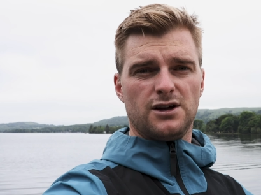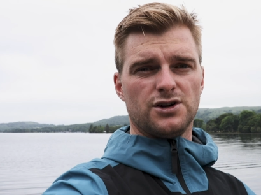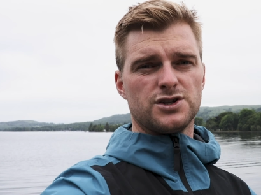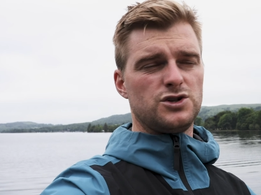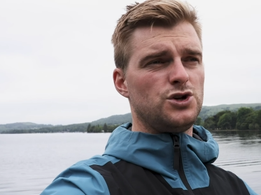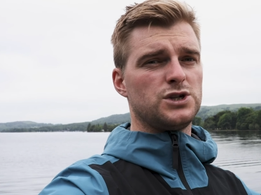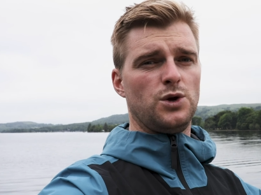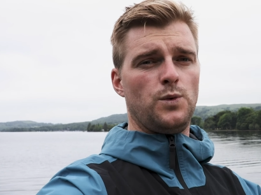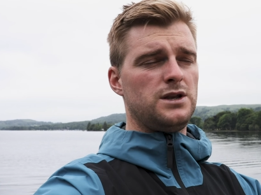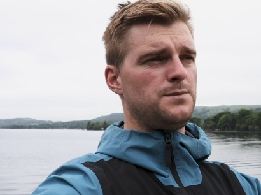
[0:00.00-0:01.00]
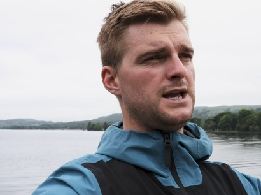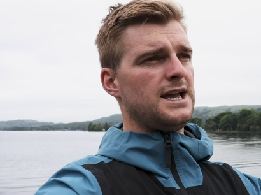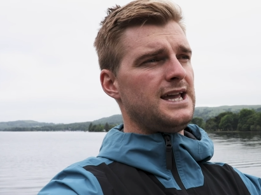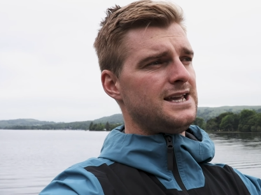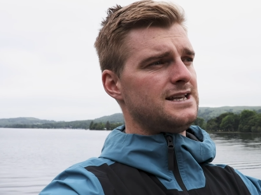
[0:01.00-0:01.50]
because usually
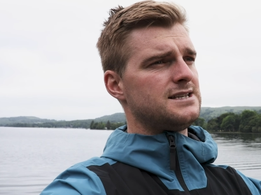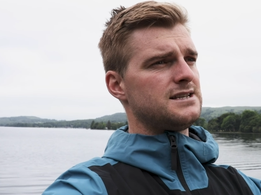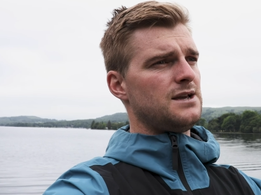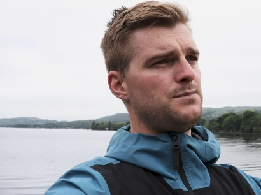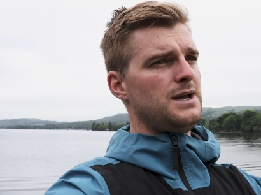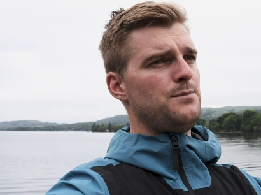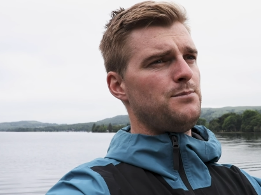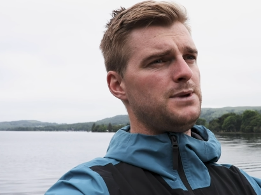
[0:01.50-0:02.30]
Windermere is a bit